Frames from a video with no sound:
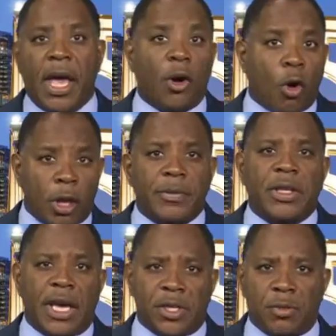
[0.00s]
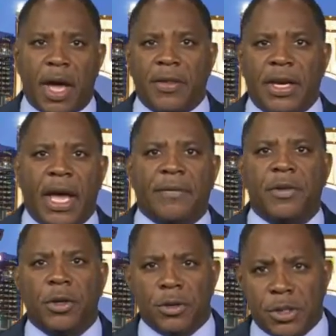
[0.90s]
In all of the days, rather, in the
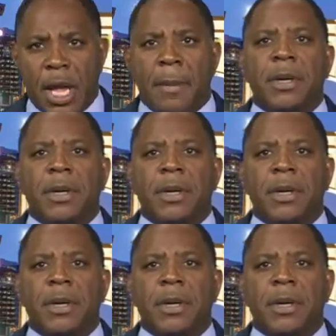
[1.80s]
afternoons.